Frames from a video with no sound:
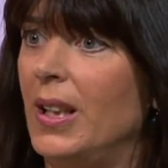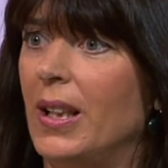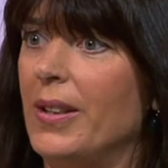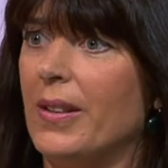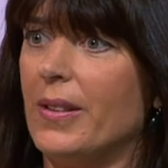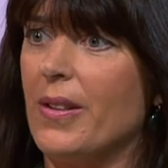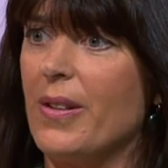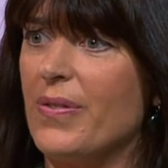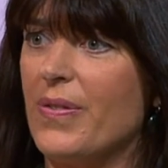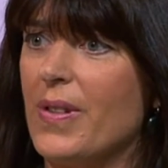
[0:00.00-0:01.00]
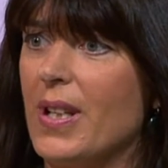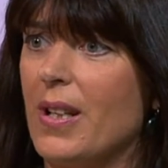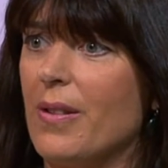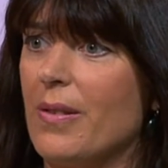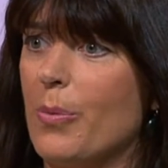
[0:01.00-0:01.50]
And the, the,
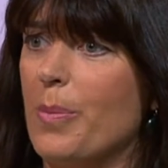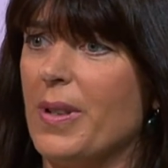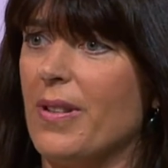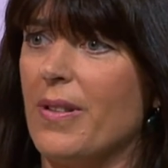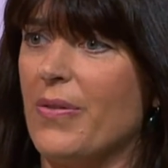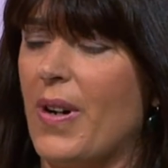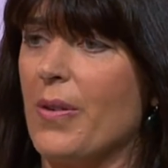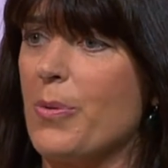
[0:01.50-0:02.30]
the, the woman in the farm